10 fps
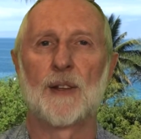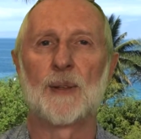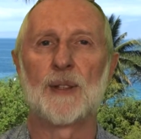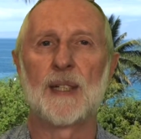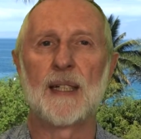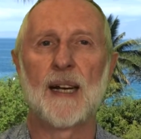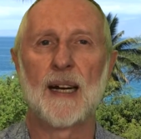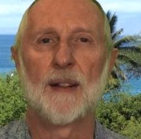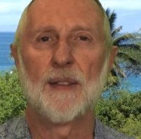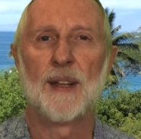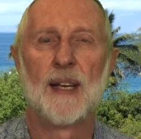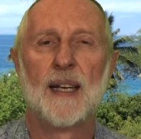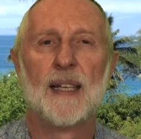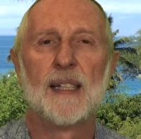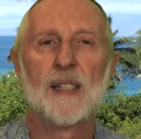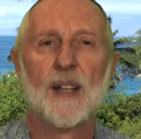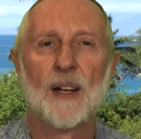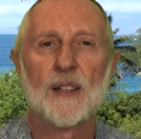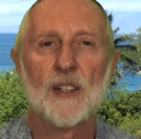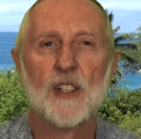You see, health is not